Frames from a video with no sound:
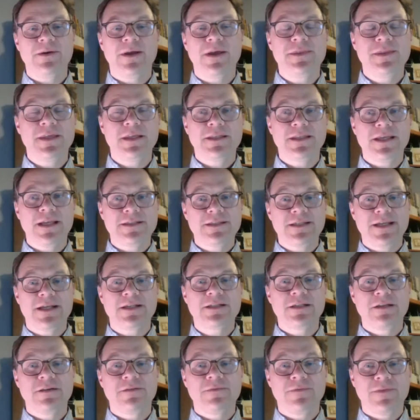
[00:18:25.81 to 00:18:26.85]
I think that's
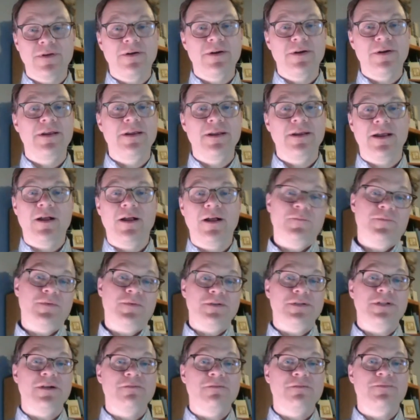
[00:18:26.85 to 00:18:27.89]
actually a very
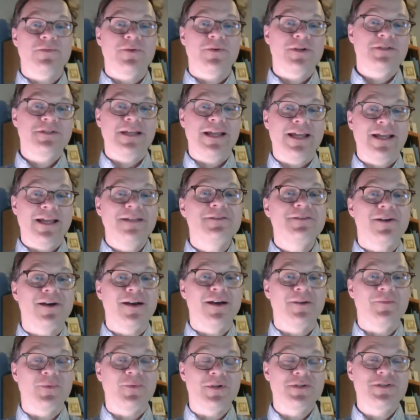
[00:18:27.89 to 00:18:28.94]
helpful note for us to end
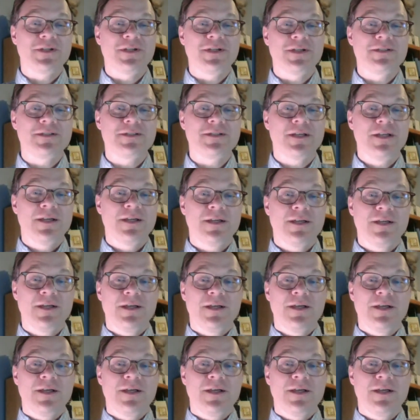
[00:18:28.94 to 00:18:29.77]
on, which is for